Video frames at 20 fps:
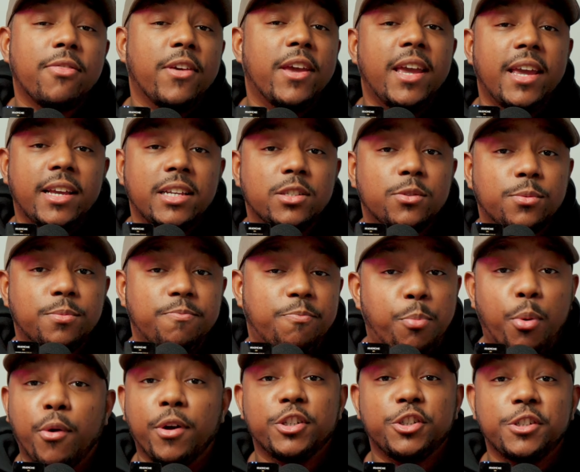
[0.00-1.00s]
things.
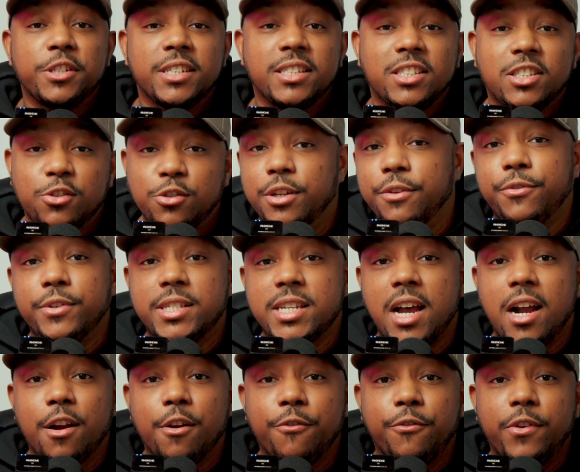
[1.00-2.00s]
Portraits, street
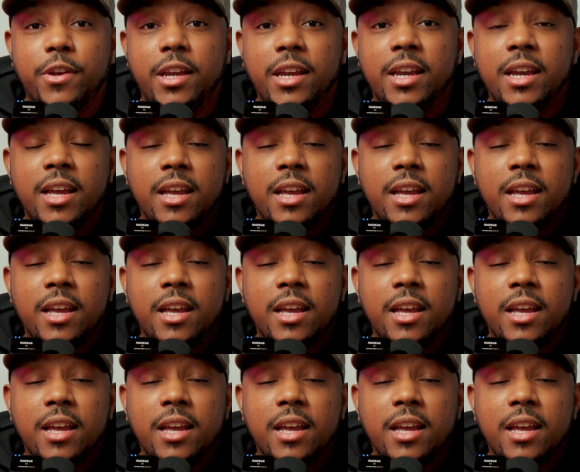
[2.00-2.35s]
photography,